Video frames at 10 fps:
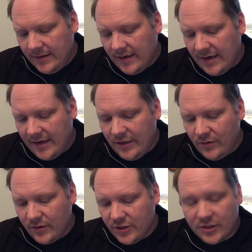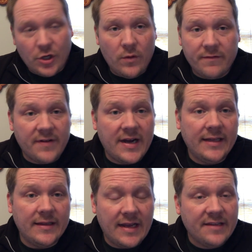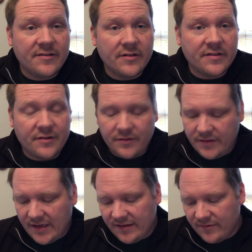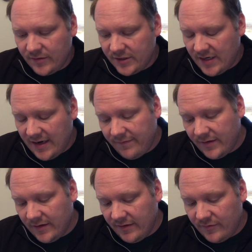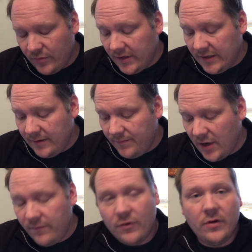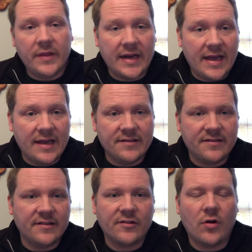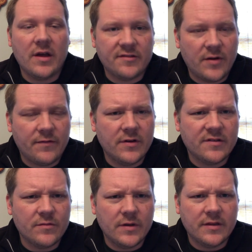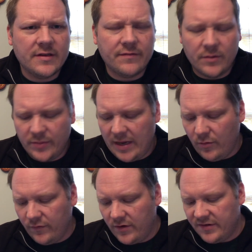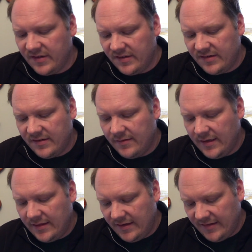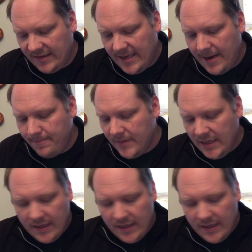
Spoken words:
And you could just go and find the answer to certain things, which I feel is really helpful. And then it's cross-referenced with different Bible verses and things like that.